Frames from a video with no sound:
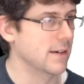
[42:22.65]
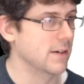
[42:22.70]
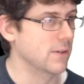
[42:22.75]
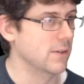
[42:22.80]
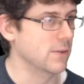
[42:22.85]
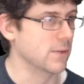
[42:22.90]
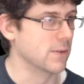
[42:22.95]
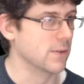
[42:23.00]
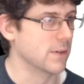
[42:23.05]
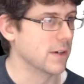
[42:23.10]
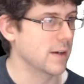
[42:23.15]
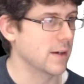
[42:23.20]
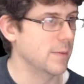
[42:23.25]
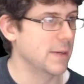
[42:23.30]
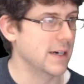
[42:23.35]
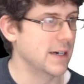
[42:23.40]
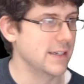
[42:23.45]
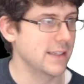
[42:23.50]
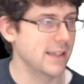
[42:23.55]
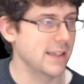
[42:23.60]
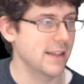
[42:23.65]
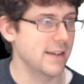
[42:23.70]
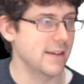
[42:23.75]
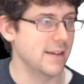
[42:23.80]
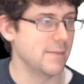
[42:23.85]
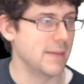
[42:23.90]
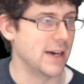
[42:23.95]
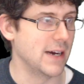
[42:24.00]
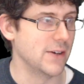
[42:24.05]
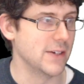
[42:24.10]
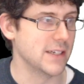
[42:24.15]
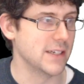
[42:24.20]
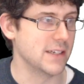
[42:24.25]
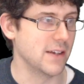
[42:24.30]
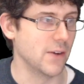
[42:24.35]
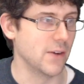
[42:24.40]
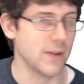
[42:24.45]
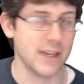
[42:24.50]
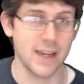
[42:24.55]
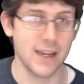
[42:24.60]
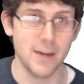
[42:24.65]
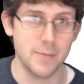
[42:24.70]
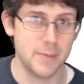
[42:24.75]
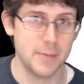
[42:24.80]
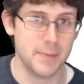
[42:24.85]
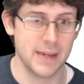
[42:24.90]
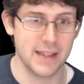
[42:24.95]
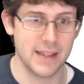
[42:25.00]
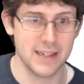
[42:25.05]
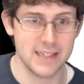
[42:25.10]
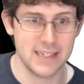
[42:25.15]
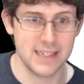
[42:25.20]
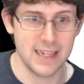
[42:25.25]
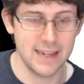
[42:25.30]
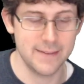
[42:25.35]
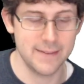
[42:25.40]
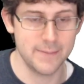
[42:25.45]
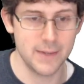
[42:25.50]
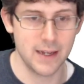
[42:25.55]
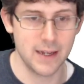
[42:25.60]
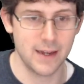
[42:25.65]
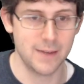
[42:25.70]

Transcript: Oh, apparently the amount is going up by the same